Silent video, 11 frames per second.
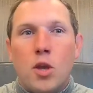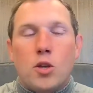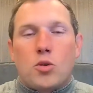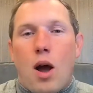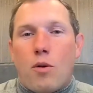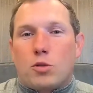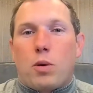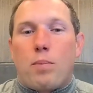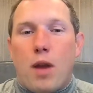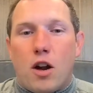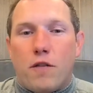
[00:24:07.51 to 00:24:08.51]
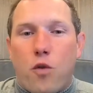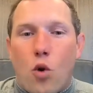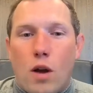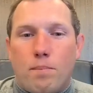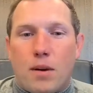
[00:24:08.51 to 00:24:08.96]
So I was prepared
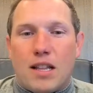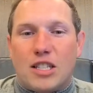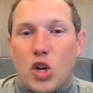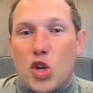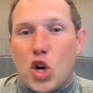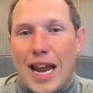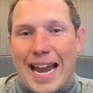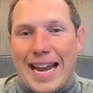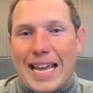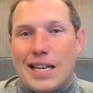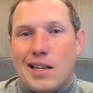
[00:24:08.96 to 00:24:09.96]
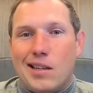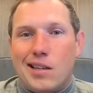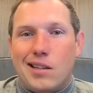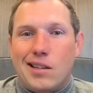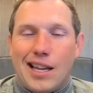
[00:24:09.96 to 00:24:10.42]
for it, but until you're in it,
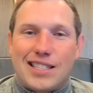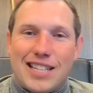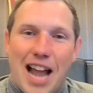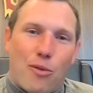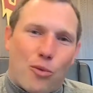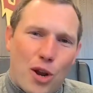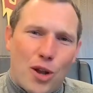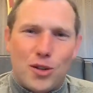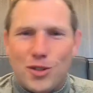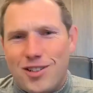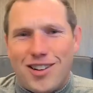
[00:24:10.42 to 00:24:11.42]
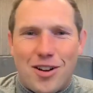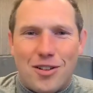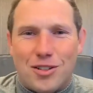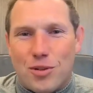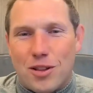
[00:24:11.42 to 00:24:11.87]
it's not real. You know,
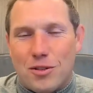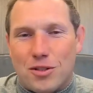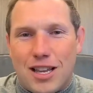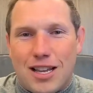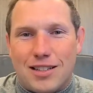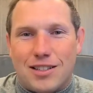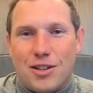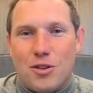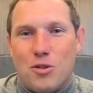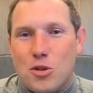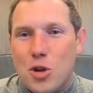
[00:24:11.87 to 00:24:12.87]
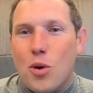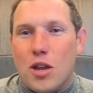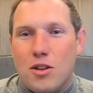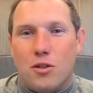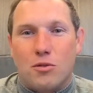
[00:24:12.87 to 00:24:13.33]
it's one of those things, until you do
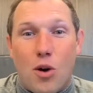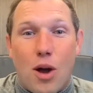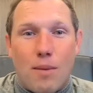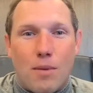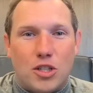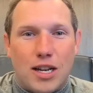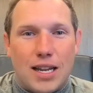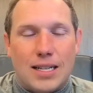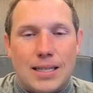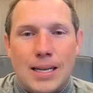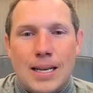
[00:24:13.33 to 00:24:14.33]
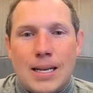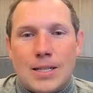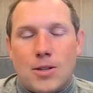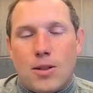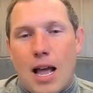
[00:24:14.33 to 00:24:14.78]
it, you don't know how much it is.
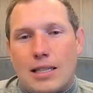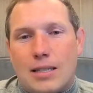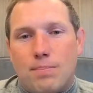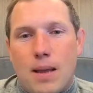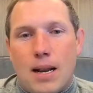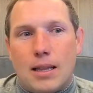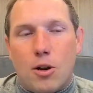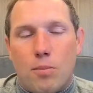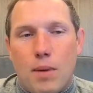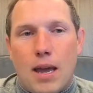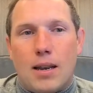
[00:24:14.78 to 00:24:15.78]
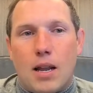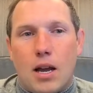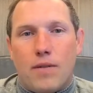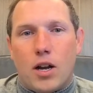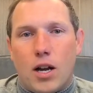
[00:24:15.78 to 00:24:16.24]
So that's been a little bit
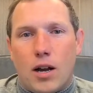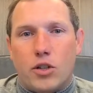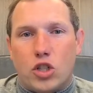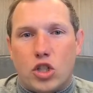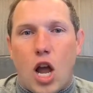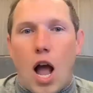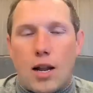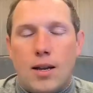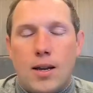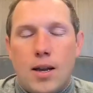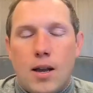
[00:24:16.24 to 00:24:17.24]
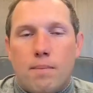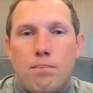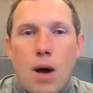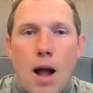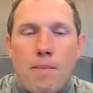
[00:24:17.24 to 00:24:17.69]
of a shock.
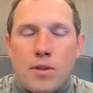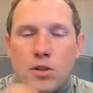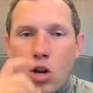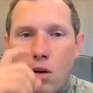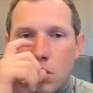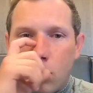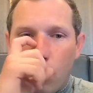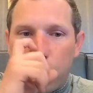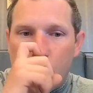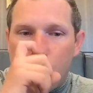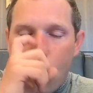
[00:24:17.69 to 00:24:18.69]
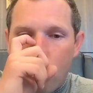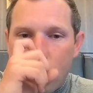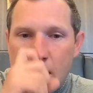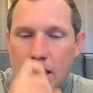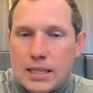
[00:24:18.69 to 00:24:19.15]
But in terms of the football
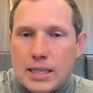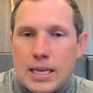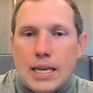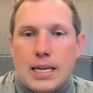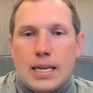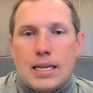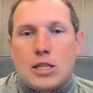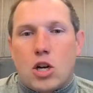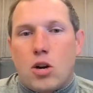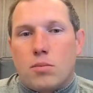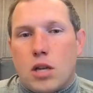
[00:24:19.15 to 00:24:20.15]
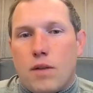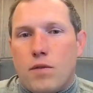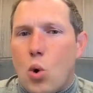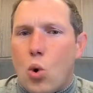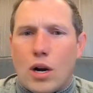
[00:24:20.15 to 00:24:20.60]
piece, in terms of
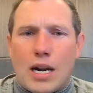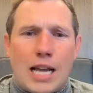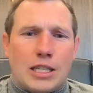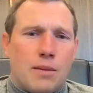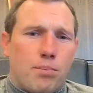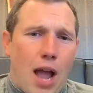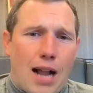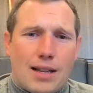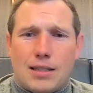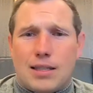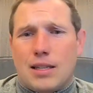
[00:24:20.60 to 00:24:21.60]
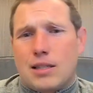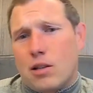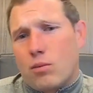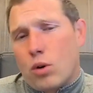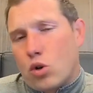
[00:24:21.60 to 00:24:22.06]
the organizing practices
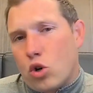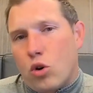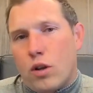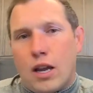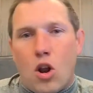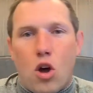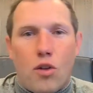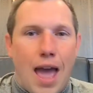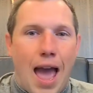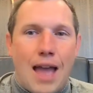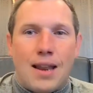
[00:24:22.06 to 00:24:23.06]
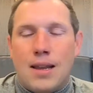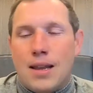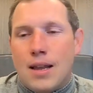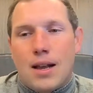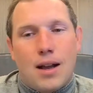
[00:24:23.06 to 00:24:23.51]
and the recruiting and all that,
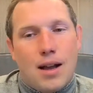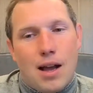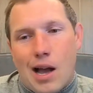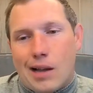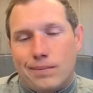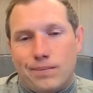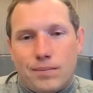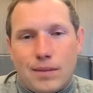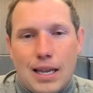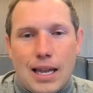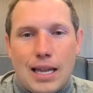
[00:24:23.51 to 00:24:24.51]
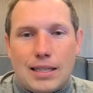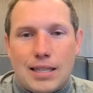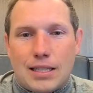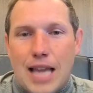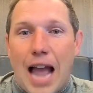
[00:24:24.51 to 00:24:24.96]
it's
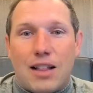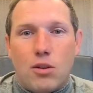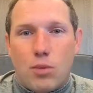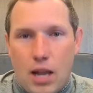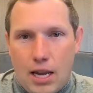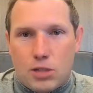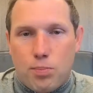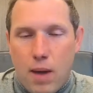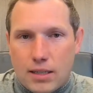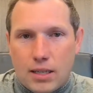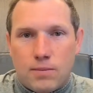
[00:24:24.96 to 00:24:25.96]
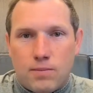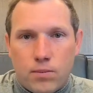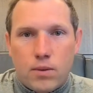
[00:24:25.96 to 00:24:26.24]
exactly what I expected.